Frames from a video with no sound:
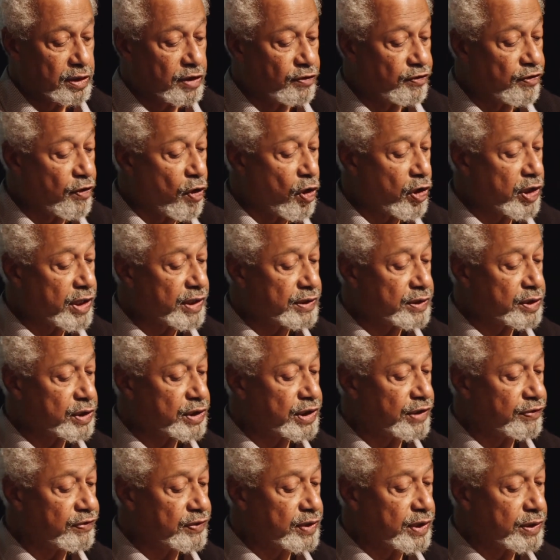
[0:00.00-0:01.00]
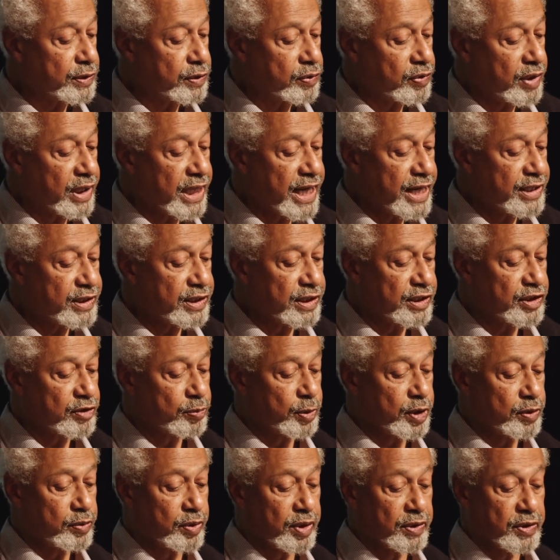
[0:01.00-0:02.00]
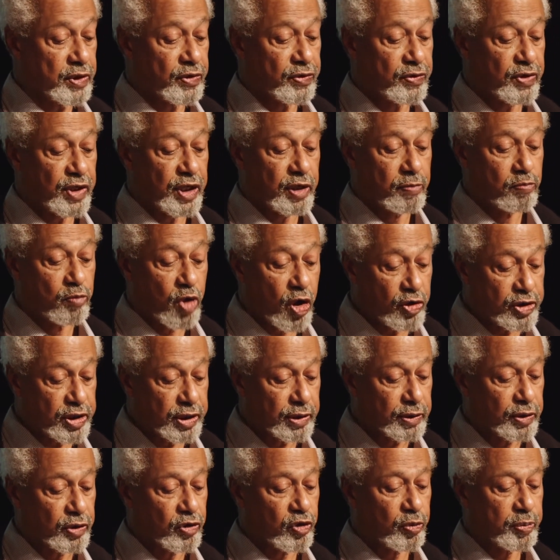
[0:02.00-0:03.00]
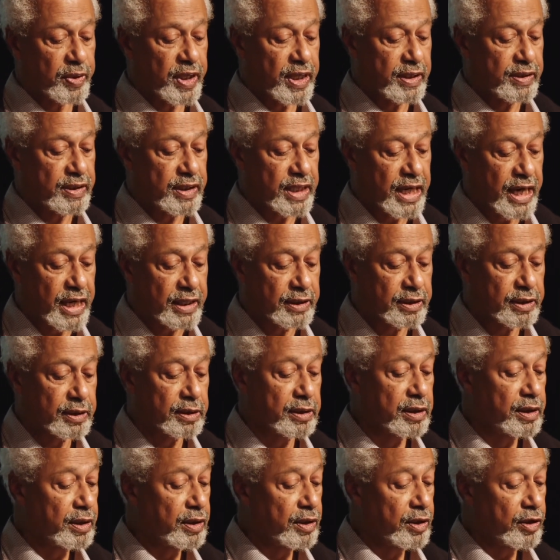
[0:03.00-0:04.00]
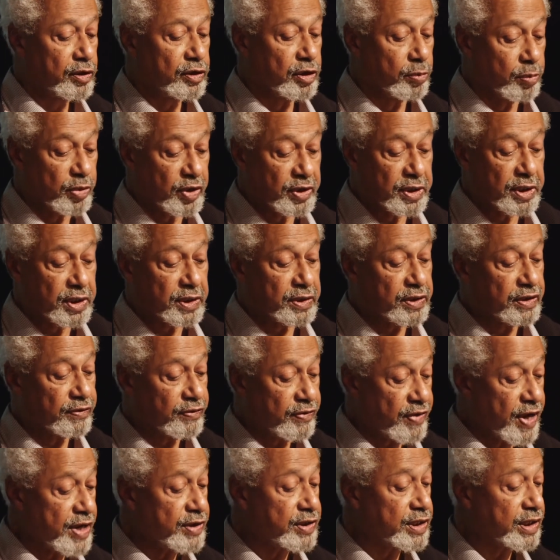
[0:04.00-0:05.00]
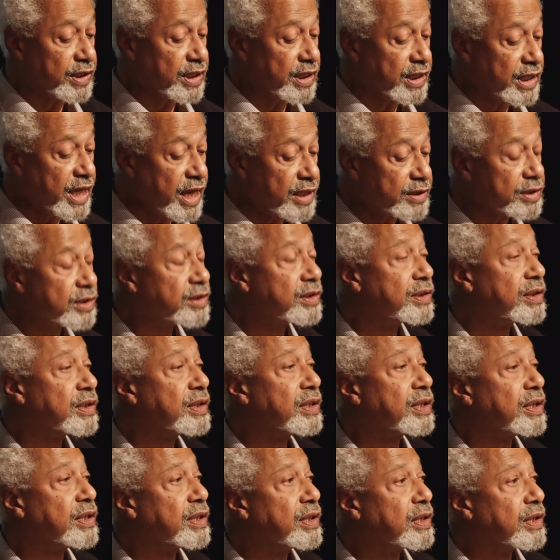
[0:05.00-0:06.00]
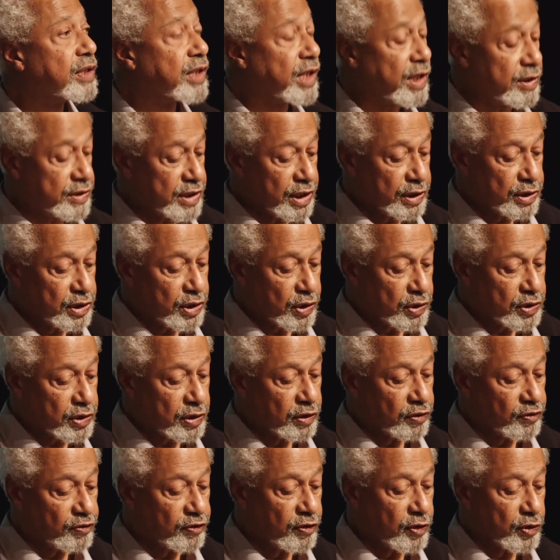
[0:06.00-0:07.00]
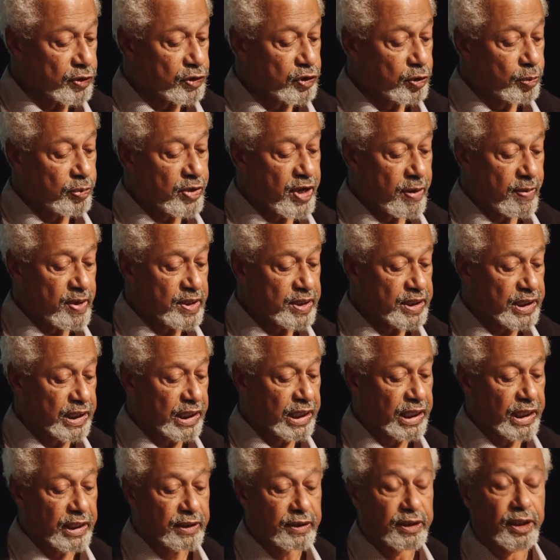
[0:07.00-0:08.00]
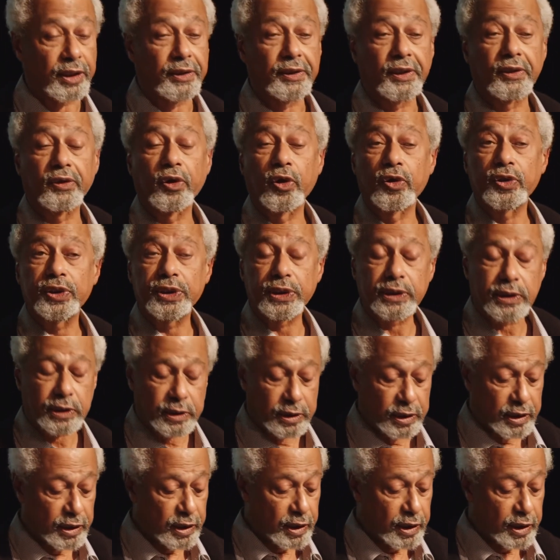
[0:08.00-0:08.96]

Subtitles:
The focus shifted to relations between the three modern European states, the British, the French, and the Dutch, as they jostle for supremacy in the Indian Ocean,